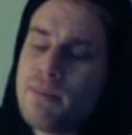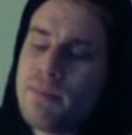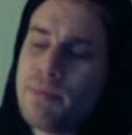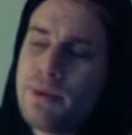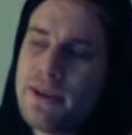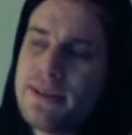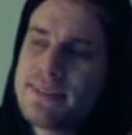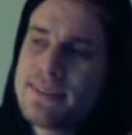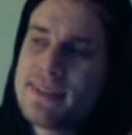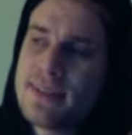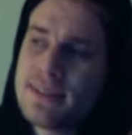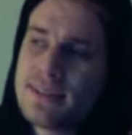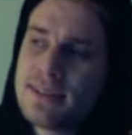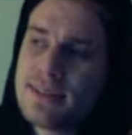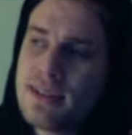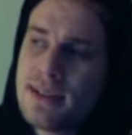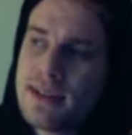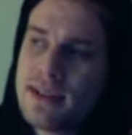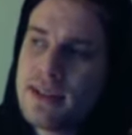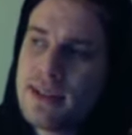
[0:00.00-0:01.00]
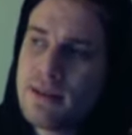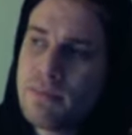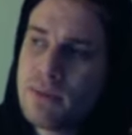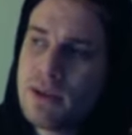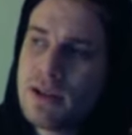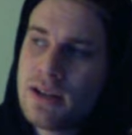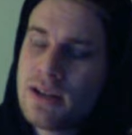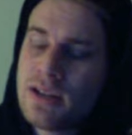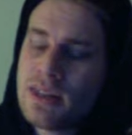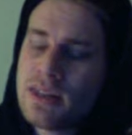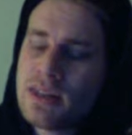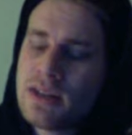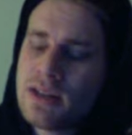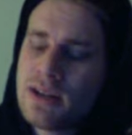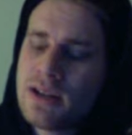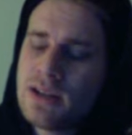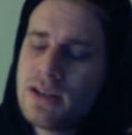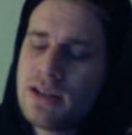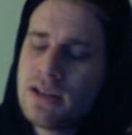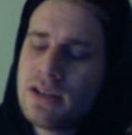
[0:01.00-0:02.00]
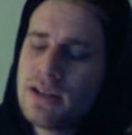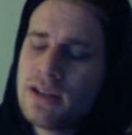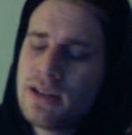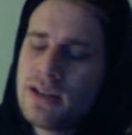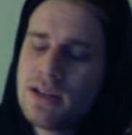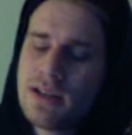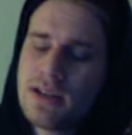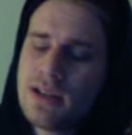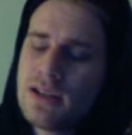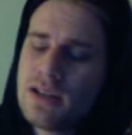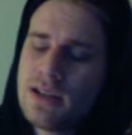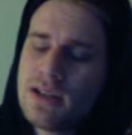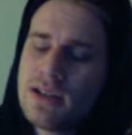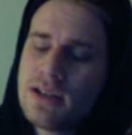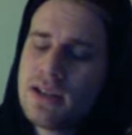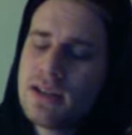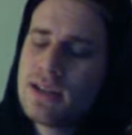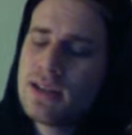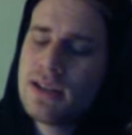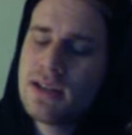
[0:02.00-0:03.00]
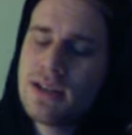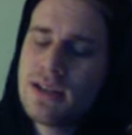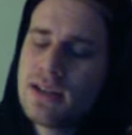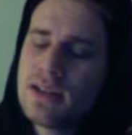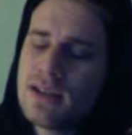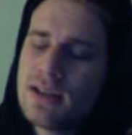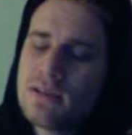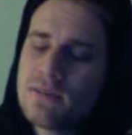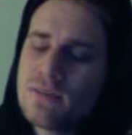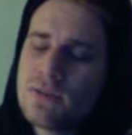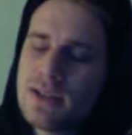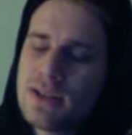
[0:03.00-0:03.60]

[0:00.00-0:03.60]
But this time I thought, I can't